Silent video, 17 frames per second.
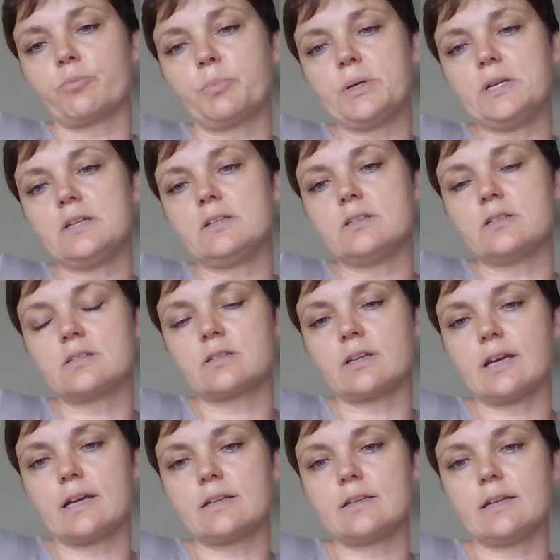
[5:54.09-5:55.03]
peace
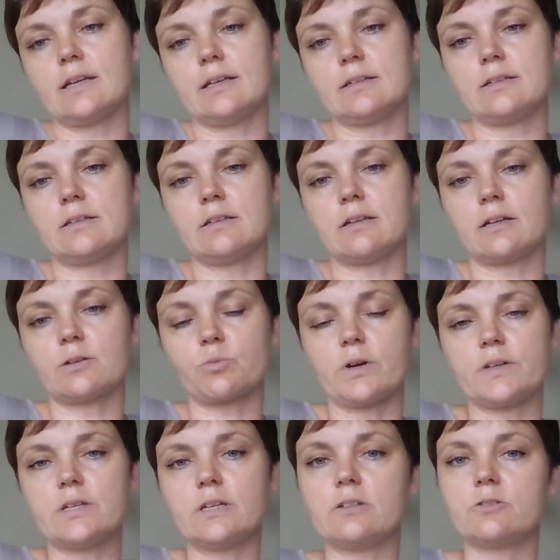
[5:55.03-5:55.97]
and not
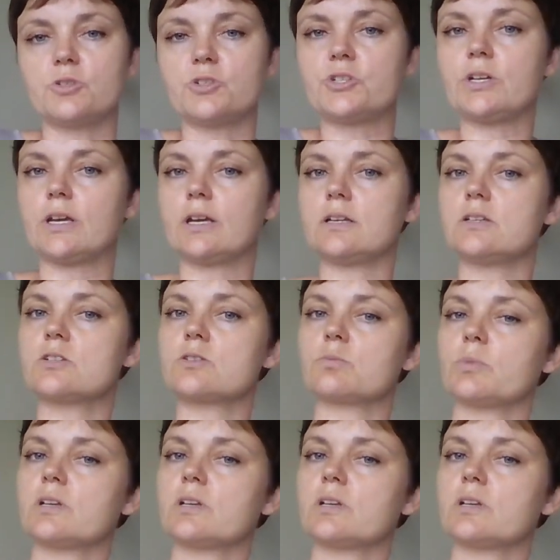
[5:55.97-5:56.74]
wanting to change,